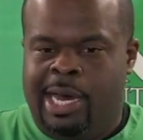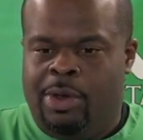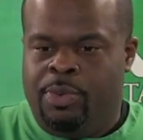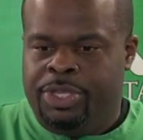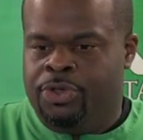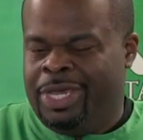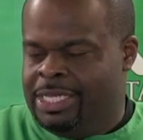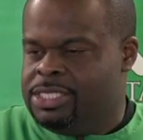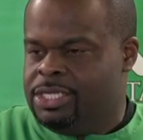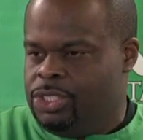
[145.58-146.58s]
When you're
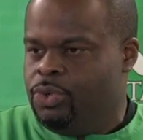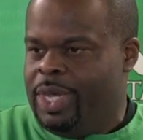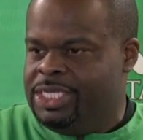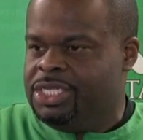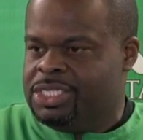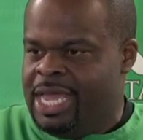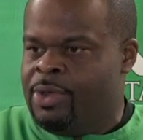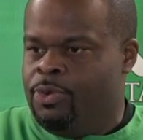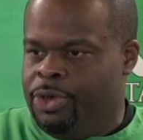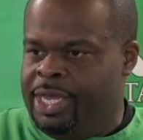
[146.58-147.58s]
in situations like
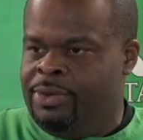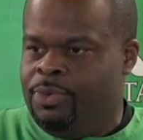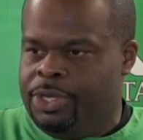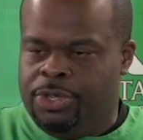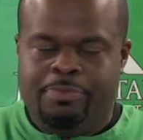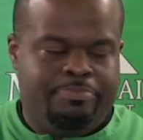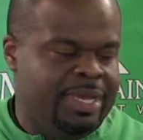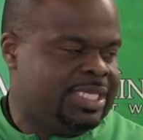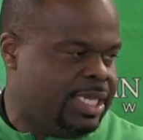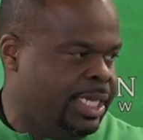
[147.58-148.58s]
we're in, where you're
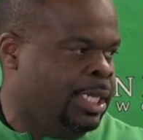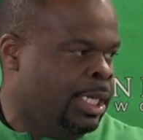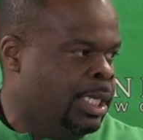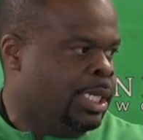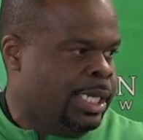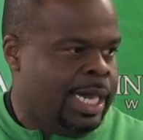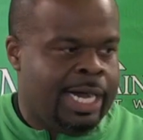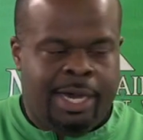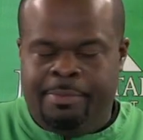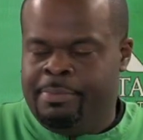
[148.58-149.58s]
missing
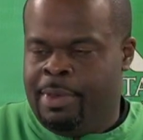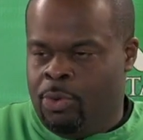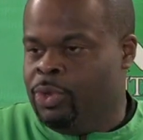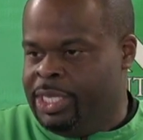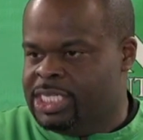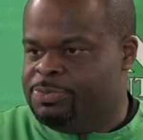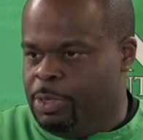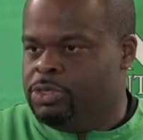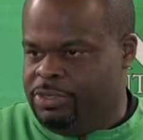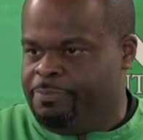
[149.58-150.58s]
a really
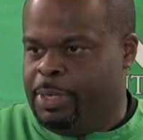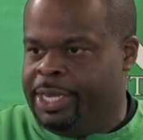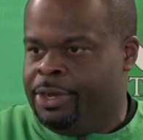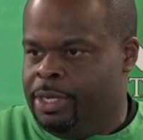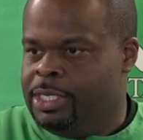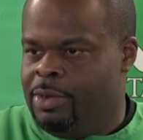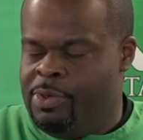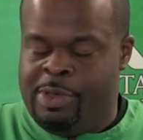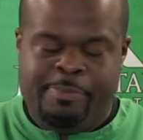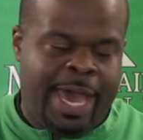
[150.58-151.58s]
explosive player. You know, we
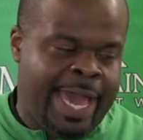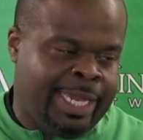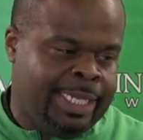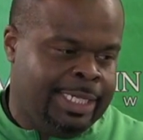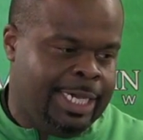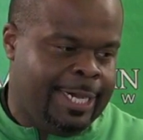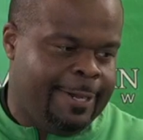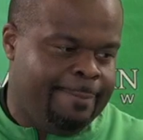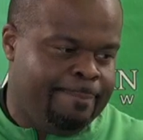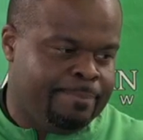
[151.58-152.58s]
went back
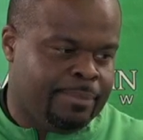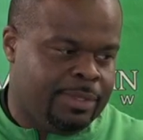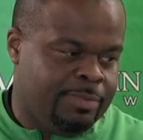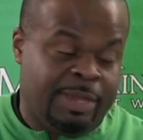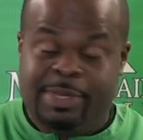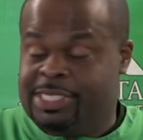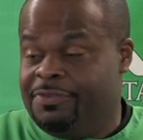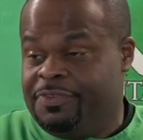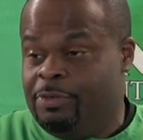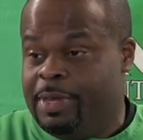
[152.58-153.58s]
to make
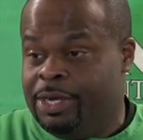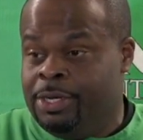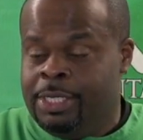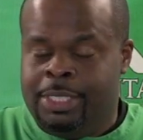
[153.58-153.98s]
myself feel better.